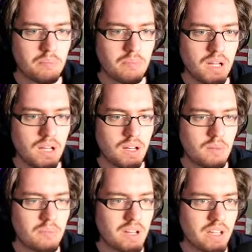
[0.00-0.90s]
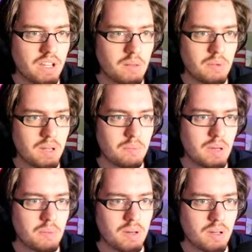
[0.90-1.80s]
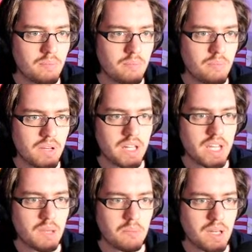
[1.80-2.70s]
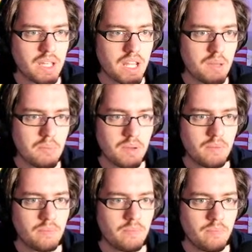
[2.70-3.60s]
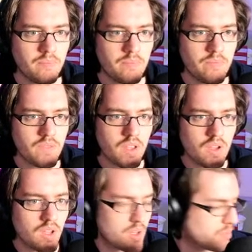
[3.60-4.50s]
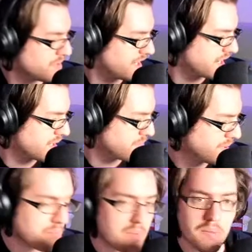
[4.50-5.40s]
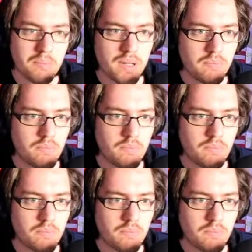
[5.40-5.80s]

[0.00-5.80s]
pa para pa pa pam, para para bam, para pa pa pam.